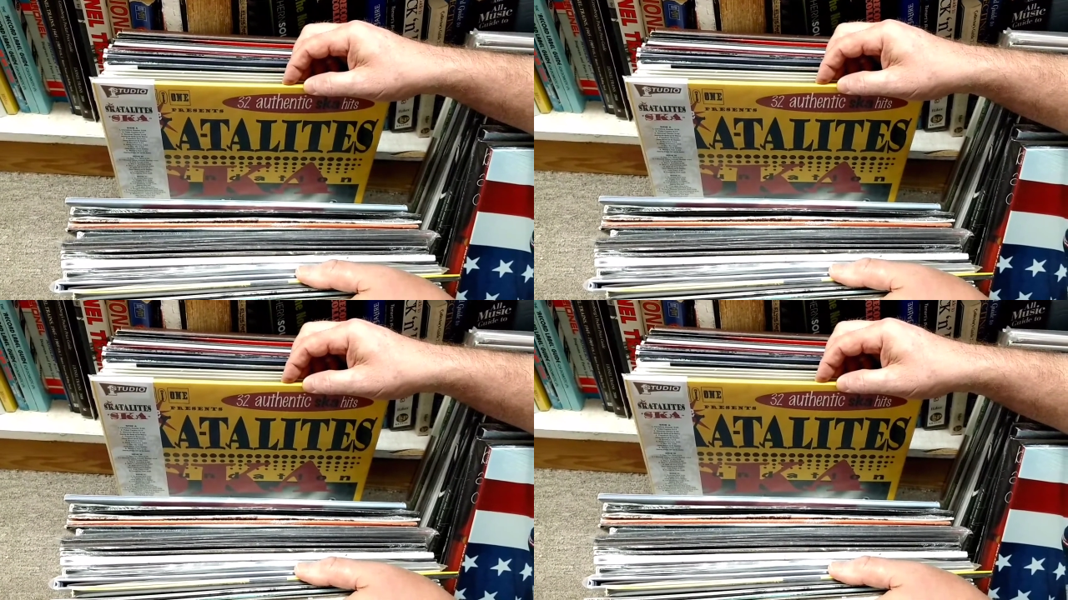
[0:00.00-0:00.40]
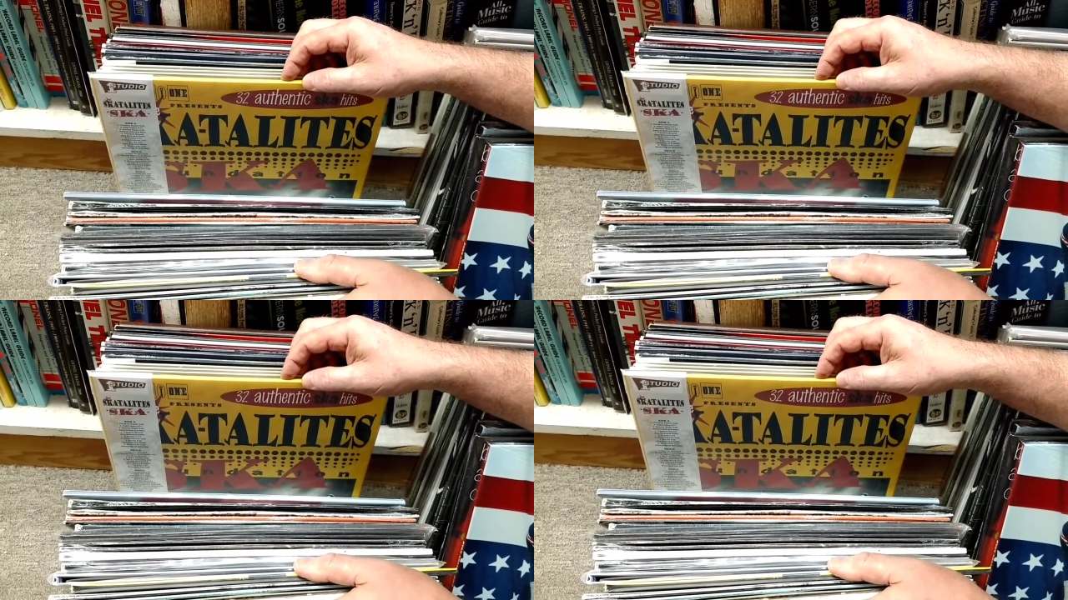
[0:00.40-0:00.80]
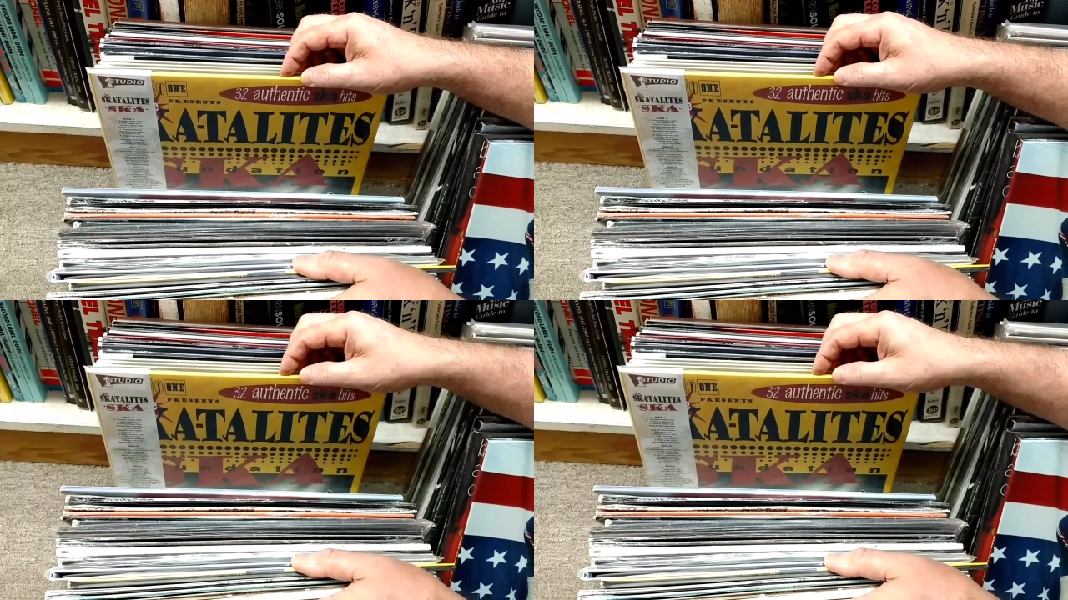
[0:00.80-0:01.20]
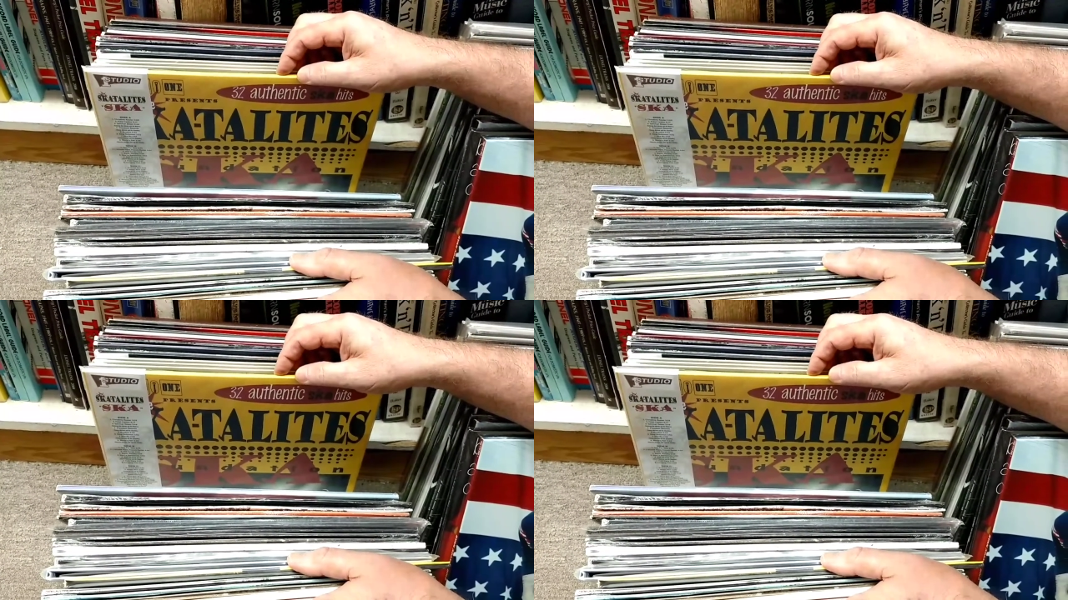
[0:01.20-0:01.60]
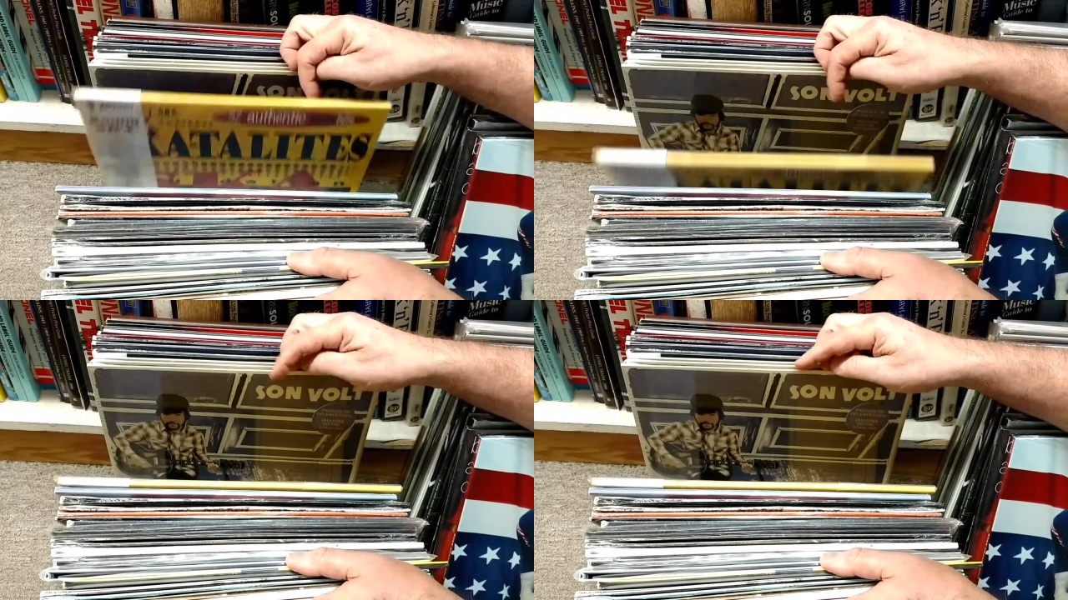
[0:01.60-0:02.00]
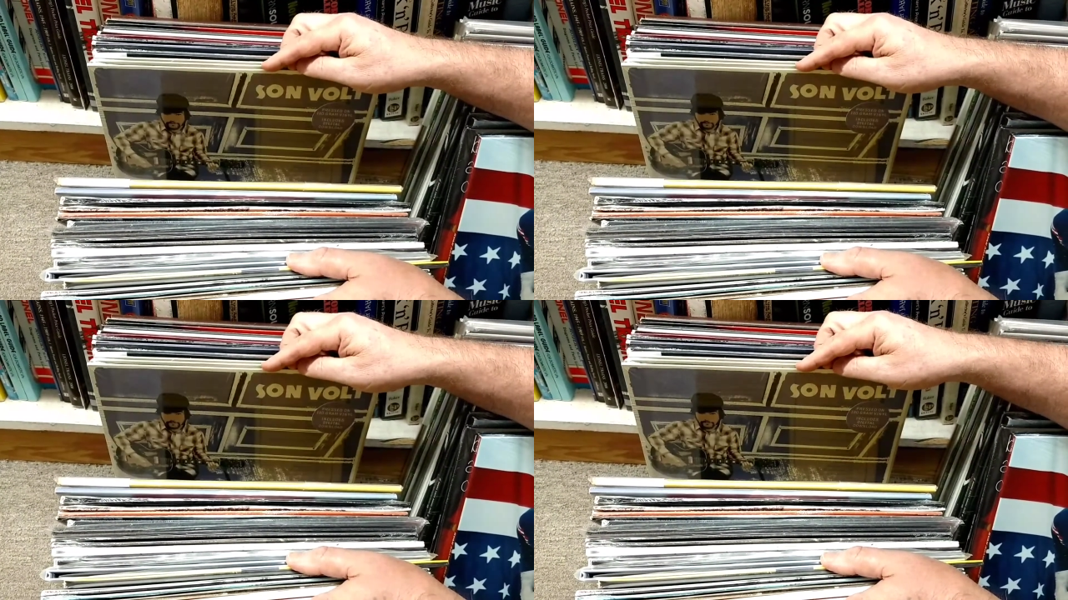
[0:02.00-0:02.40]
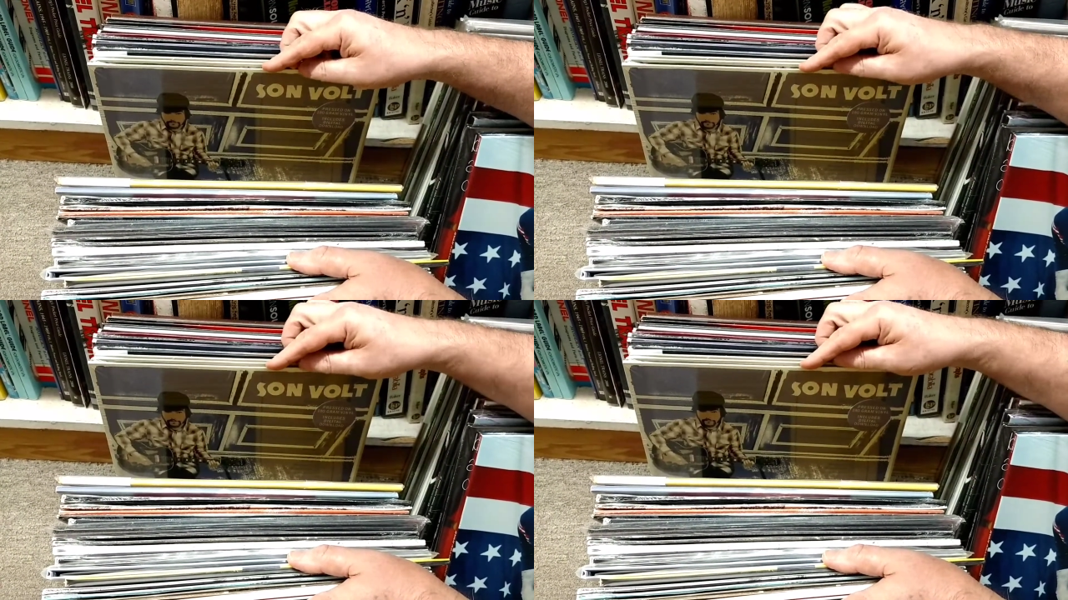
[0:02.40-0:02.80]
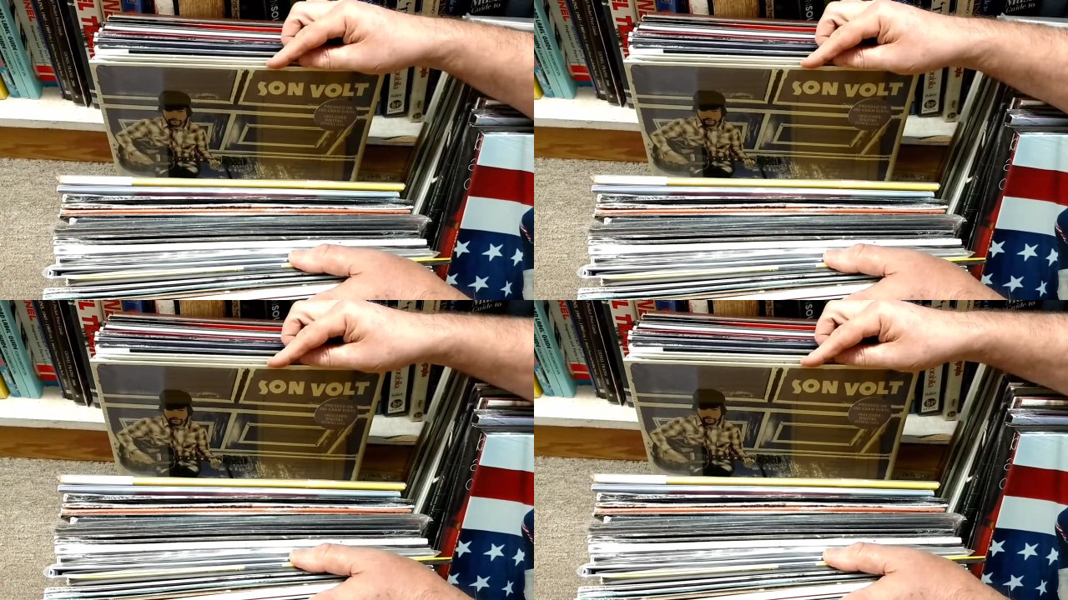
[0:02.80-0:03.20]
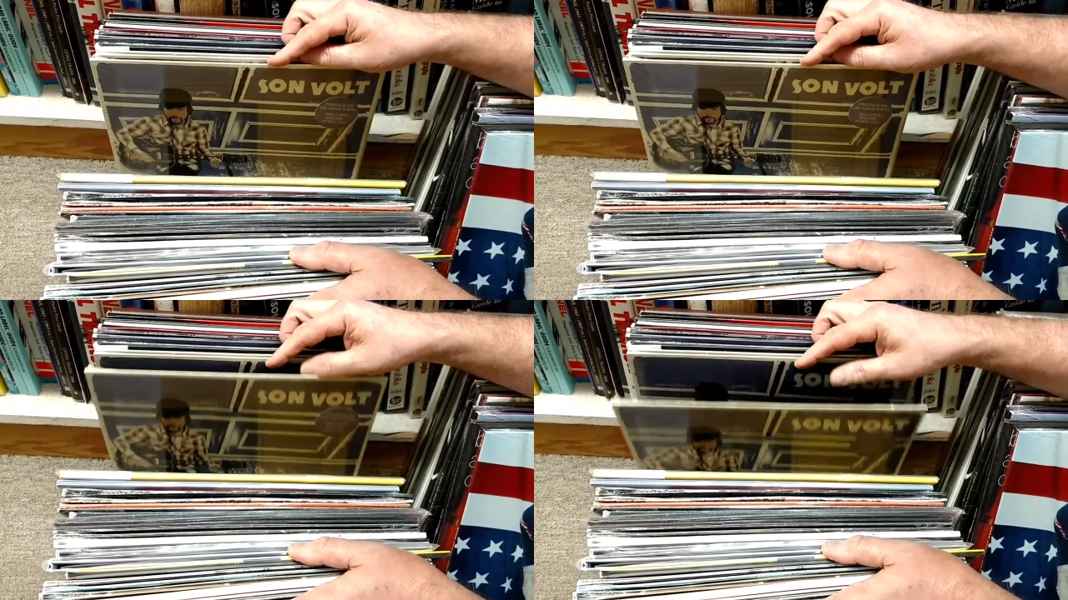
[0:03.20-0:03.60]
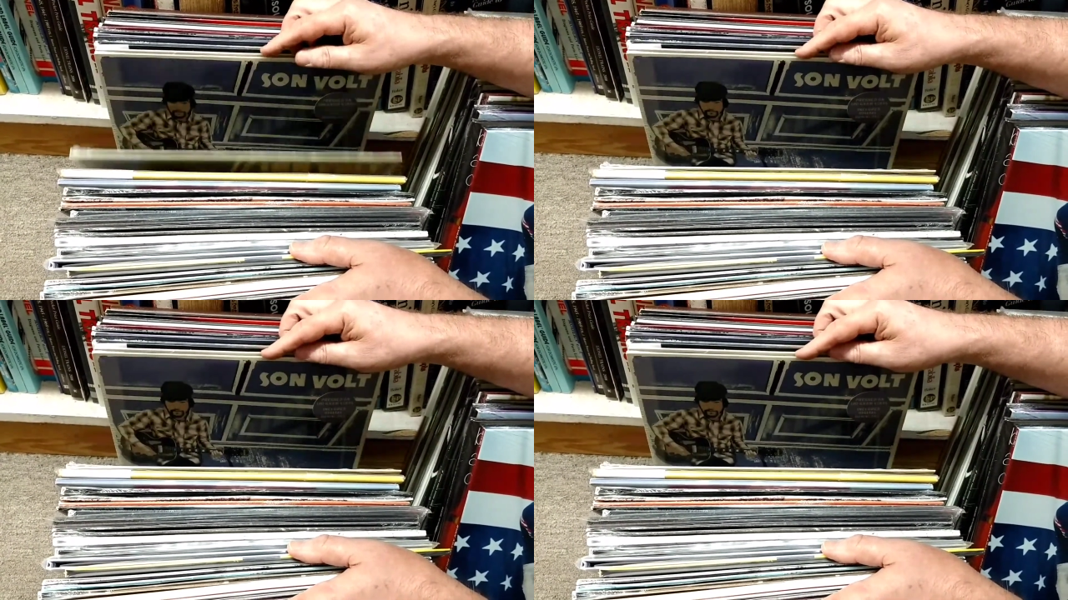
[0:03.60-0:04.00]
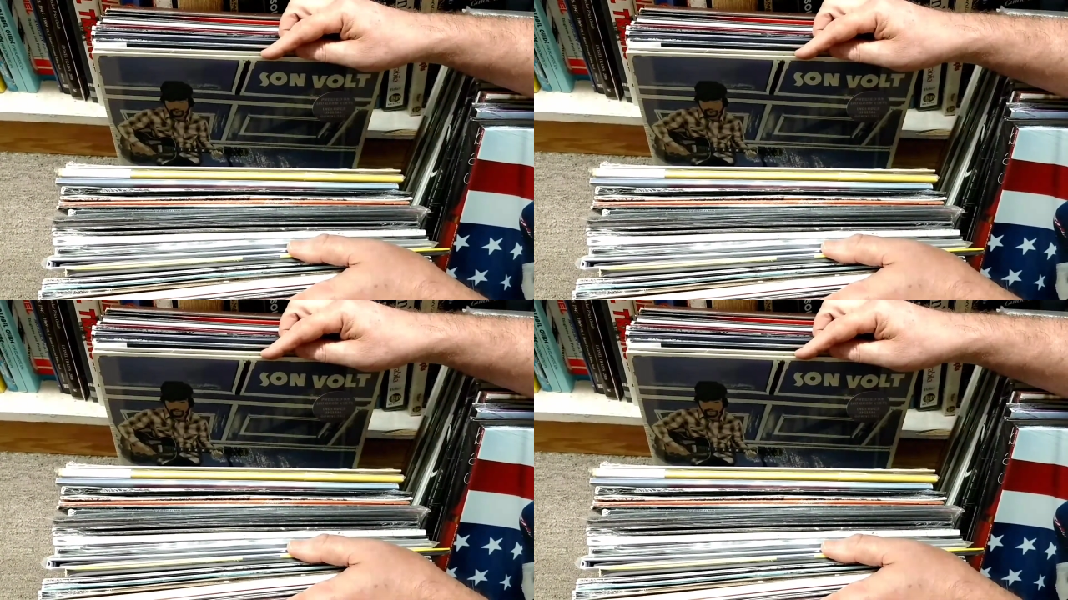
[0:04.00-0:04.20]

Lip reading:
Nobody's mouth can be seen.